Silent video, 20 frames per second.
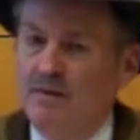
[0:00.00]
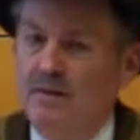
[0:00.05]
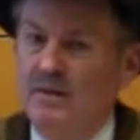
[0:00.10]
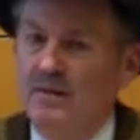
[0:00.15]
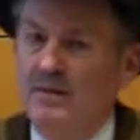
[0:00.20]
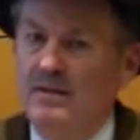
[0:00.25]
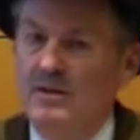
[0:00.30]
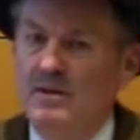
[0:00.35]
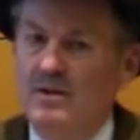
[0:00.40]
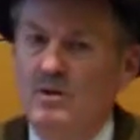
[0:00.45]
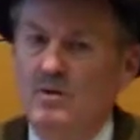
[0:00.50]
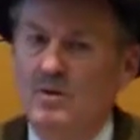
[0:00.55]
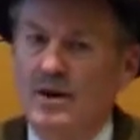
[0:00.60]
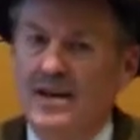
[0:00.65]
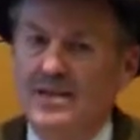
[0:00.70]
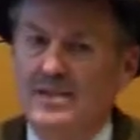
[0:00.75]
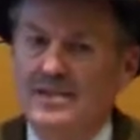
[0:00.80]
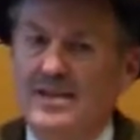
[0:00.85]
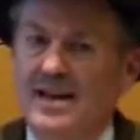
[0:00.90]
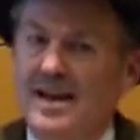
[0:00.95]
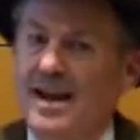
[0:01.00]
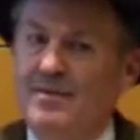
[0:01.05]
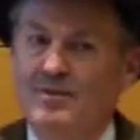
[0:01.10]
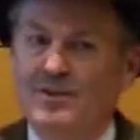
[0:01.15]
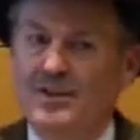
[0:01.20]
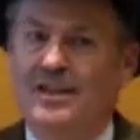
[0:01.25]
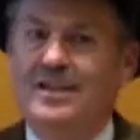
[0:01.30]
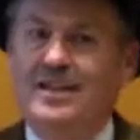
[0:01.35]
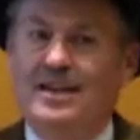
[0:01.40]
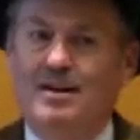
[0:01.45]
in the U.S., I
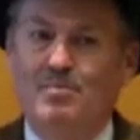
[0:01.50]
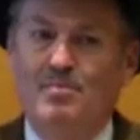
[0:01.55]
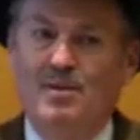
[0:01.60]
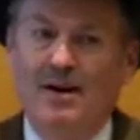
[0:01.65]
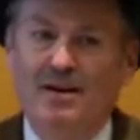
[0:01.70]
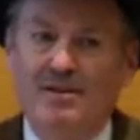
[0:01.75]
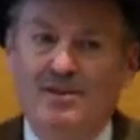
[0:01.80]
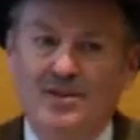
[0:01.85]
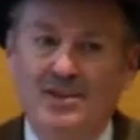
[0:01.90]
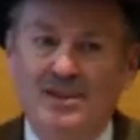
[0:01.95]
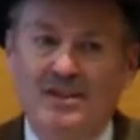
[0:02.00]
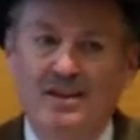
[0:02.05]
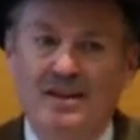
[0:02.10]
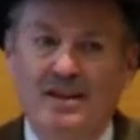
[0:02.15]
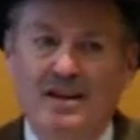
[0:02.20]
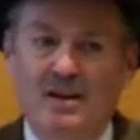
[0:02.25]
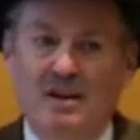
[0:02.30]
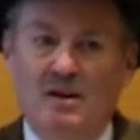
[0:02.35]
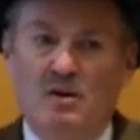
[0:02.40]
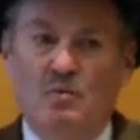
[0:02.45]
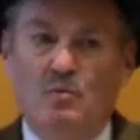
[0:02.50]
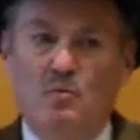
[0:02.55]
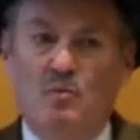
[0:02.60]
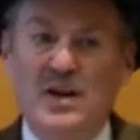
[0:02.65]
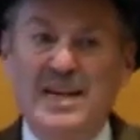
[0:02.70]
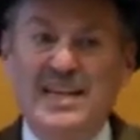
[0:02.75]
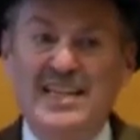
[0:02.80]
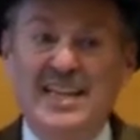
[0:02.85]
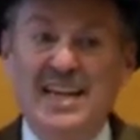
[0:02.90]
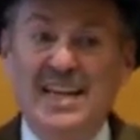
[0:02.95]
haven't done the comparison,
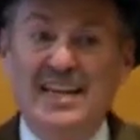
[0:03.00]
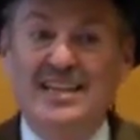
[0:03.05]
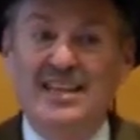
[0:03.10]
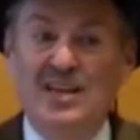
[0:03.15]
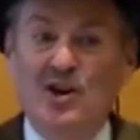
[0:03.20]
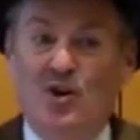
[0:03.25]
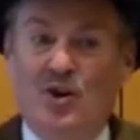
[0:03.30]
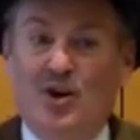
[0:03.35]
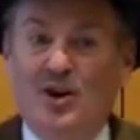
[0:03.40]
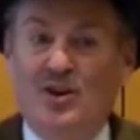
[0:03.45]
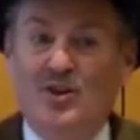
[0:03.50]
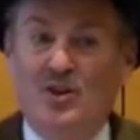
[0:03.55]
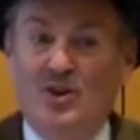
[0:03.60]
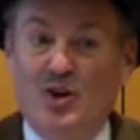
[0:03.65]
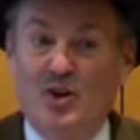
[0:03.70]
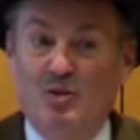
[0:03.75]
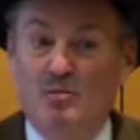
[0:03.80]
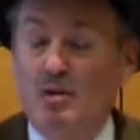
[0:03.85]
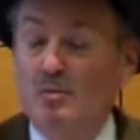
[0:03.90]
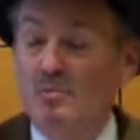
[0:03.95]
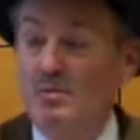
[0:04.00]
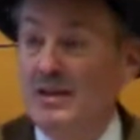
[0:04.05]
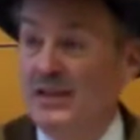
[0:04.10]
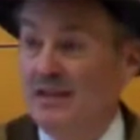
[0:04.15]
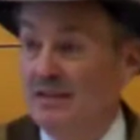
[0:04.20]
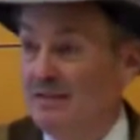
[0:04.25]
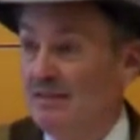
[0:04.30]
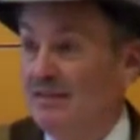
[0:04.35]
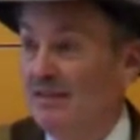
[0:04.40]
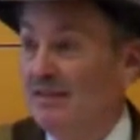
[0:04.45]
we did the
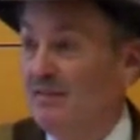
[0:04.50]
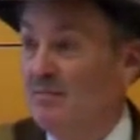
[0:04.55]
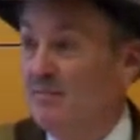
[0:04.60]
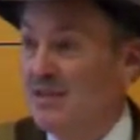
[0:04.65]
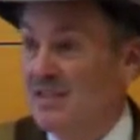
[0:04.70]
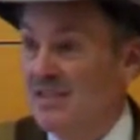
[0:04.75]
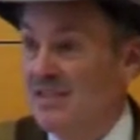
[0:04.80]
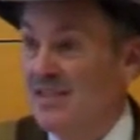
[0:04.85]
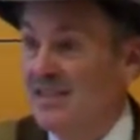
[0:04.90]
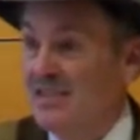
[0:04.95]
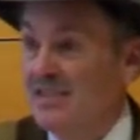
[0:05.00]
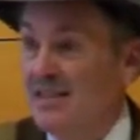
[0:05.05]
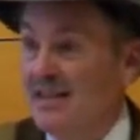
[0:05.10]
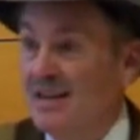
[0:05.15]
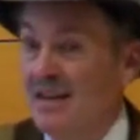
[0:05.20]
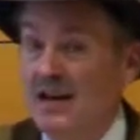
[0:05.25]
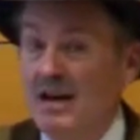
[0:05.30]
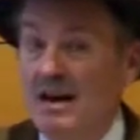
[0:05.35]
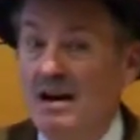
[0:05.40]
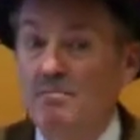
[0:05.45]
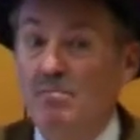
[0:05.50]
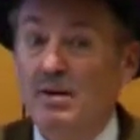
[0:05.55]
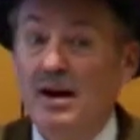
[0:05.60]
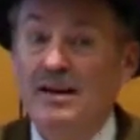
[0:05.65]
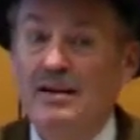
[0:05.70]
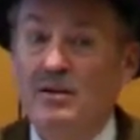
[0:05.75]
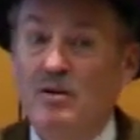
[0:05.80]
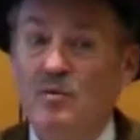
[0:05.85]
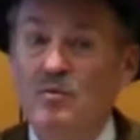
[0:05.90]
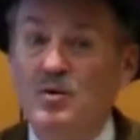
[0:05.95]
automobile business,
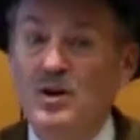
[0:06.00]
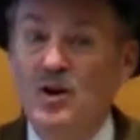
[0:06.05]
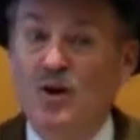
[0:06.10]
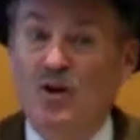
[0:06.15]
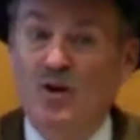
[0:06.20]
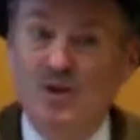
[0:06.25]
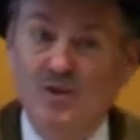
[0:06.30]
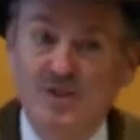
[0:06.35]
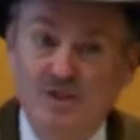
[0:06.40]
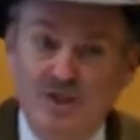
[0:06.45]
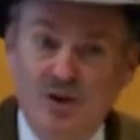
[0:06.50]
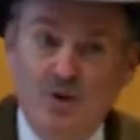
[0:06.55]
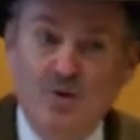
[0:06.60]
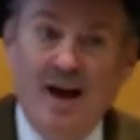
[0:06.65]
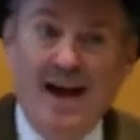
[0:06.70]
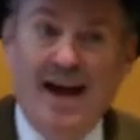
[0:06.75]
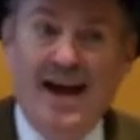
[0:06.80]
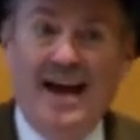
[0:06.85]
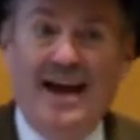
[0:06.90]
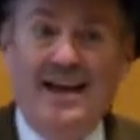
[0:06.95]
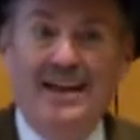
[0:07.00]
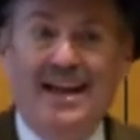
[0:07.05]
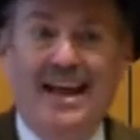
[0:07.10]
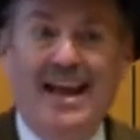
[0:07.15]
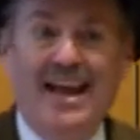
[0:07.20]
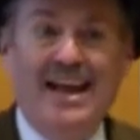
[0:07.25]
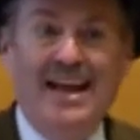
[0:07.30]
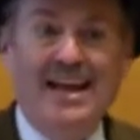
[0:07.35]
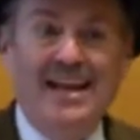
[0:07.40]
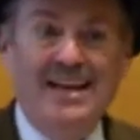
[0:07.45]
but we also had
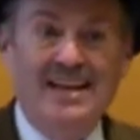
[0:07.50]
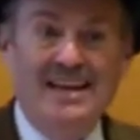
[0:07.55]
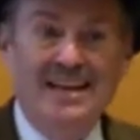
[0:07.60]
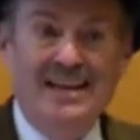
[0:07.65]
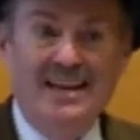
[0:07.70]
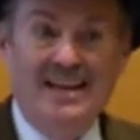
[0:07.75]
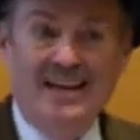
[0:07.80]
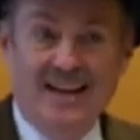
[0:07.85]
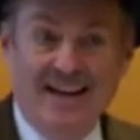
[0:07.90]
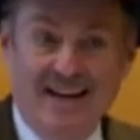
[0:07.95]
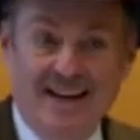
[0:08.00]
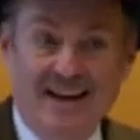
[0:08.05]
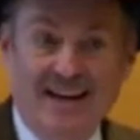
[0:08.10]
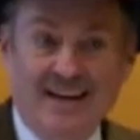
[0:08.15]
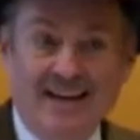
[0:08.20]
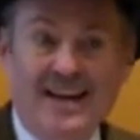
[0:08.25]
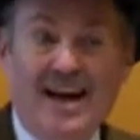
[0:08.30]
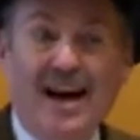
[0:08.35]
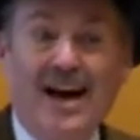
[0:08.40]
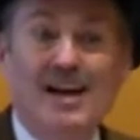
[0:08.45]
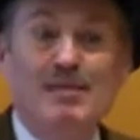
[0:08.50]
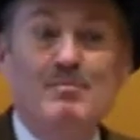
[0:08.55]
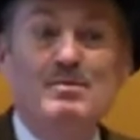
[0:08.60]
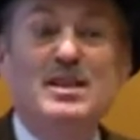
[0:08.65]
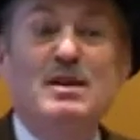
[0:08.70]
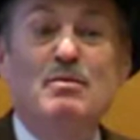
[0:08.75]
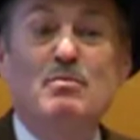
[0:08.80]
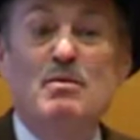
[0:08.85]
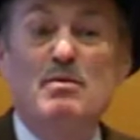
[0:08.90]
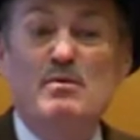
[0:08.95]
an economy
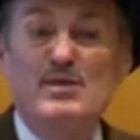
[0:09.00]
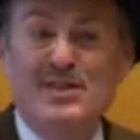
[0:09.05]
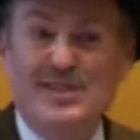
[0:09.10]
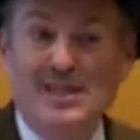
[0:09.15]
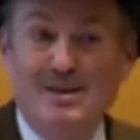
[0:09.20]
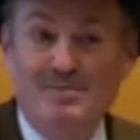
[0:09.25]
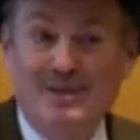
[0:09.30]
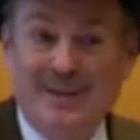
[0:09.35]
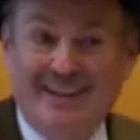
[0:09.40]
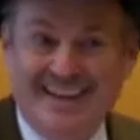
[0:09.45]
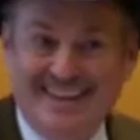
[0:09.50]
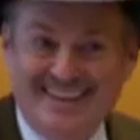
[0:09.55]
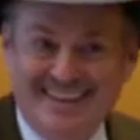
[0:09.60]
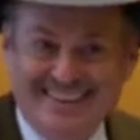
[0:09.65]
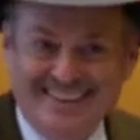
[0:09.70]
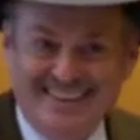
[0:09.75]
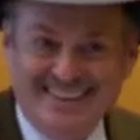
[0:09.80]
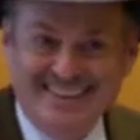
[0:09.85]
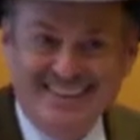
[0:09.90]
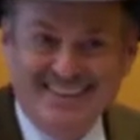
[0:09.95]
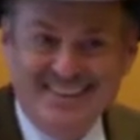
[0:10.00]
that we were stimulating.